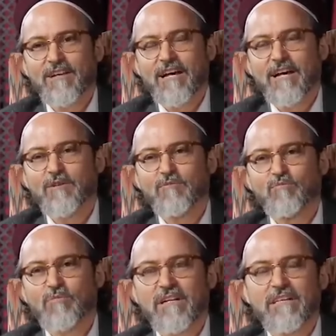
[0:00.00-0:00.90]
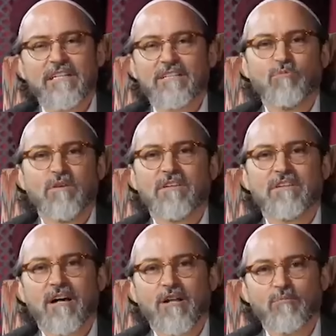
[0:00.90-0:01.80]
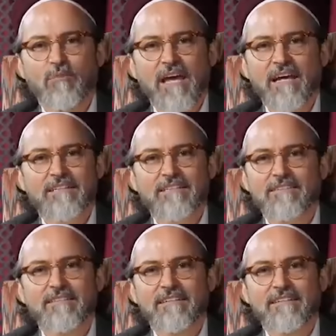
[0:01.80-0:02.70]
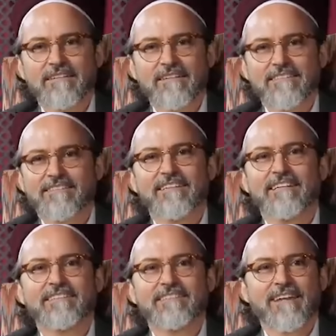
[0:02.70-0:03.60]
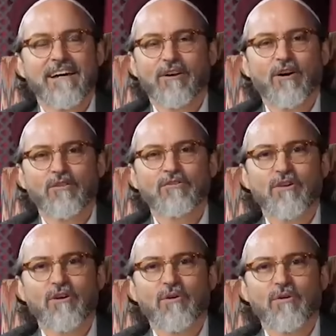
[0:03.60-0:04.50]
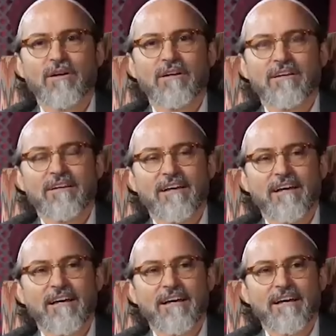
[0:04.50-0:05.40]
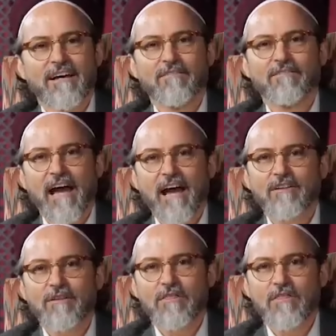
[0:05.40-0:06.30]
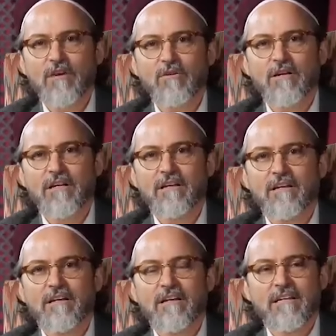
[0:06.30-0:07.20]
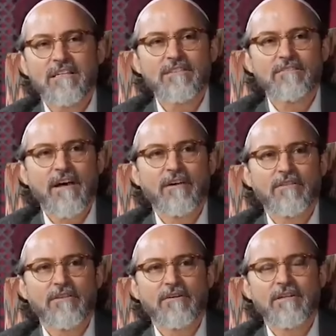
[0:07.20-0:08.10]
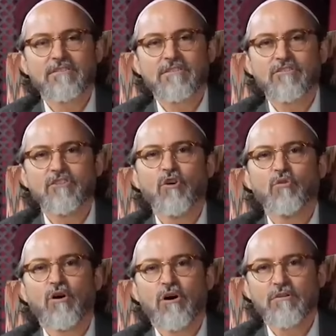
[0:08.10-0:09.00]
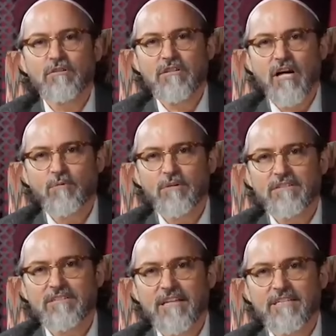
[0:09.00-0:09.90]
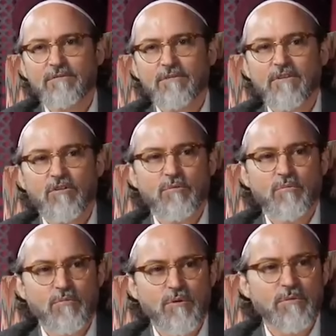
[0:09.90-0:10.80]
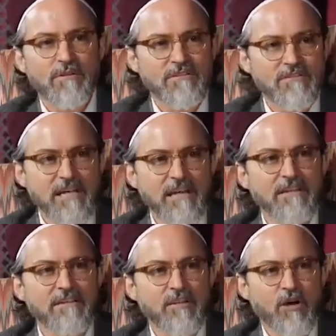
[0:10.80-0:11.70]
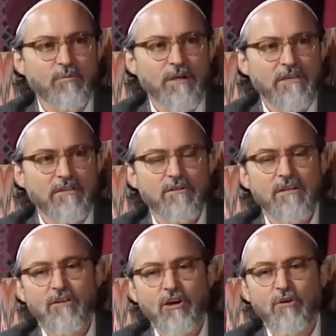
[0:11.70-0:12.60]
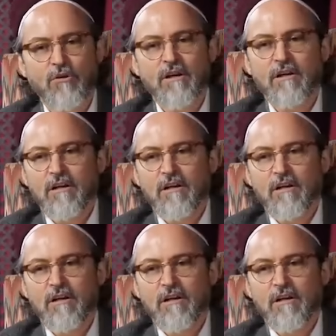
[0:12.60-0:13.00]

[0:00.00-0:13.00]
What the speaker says: But it doesn't mean the Ptolemaic doesn't, it's not also a valid theory. It is a valid theory, it's just no longer the dominant scientific theory, but people that study the Ptolemaic theory know